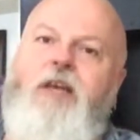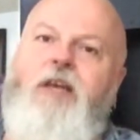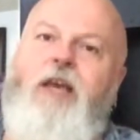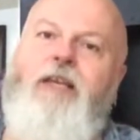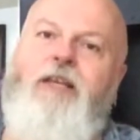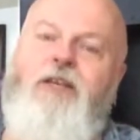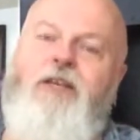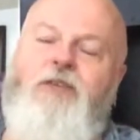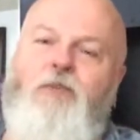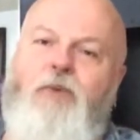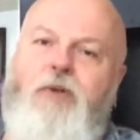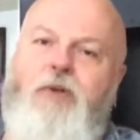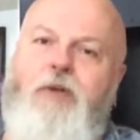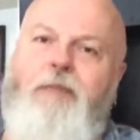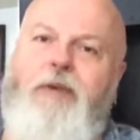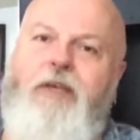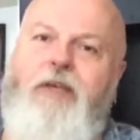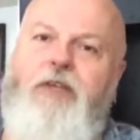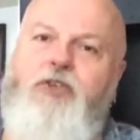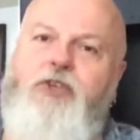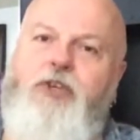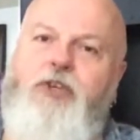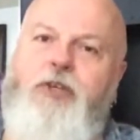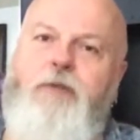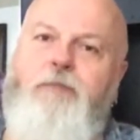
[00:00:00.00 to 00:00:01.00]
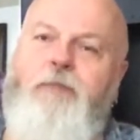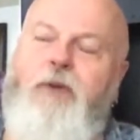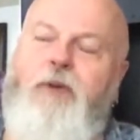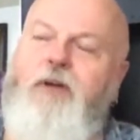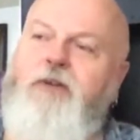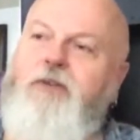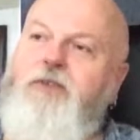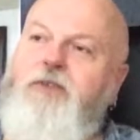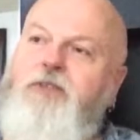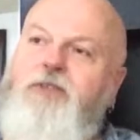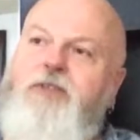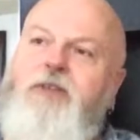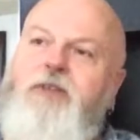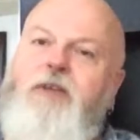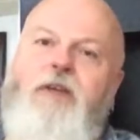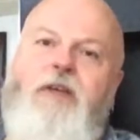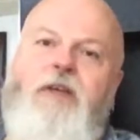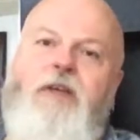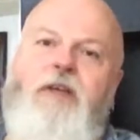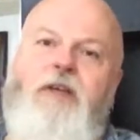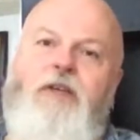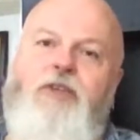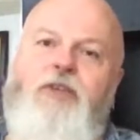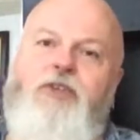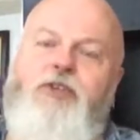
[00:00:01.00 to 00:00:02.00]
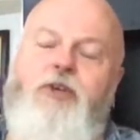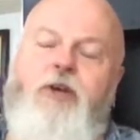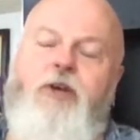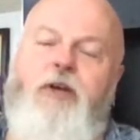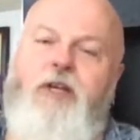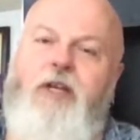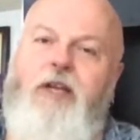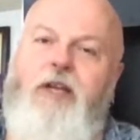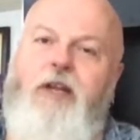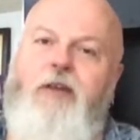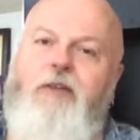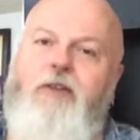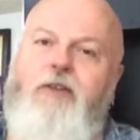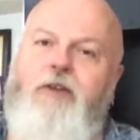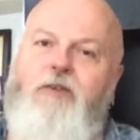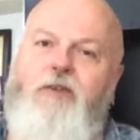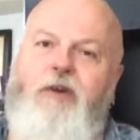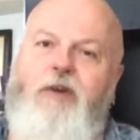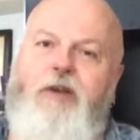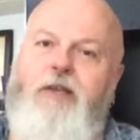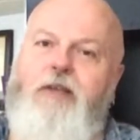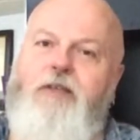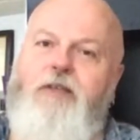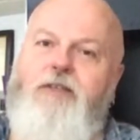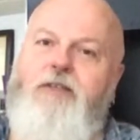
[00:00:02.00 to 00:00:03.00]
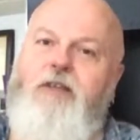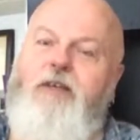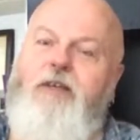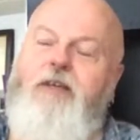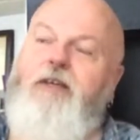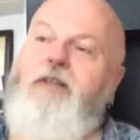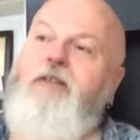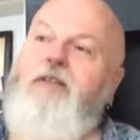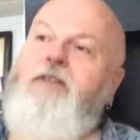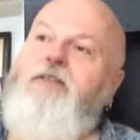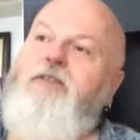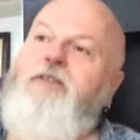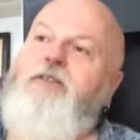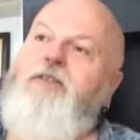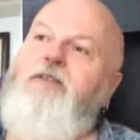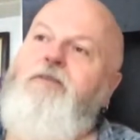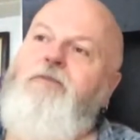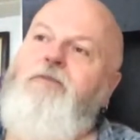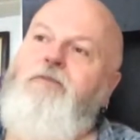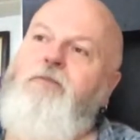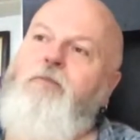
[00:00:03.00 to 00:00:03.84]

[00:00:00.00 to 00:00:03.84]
He doesn't want to be a jukebox churning out the greatest hits.